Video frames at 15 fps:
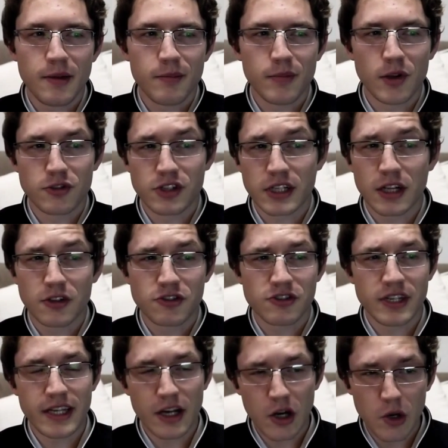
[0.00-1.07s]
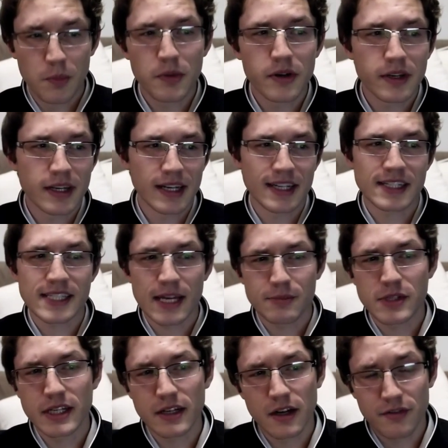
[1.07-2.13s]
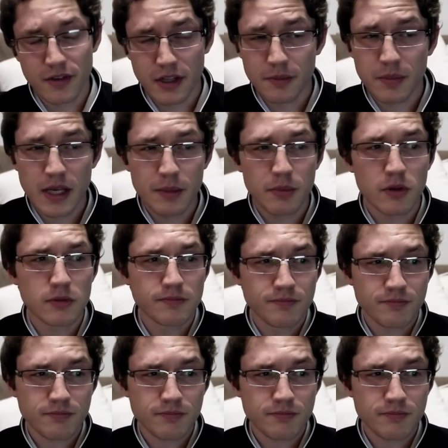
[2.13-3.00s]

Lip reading: multiculturally open and accepting of other people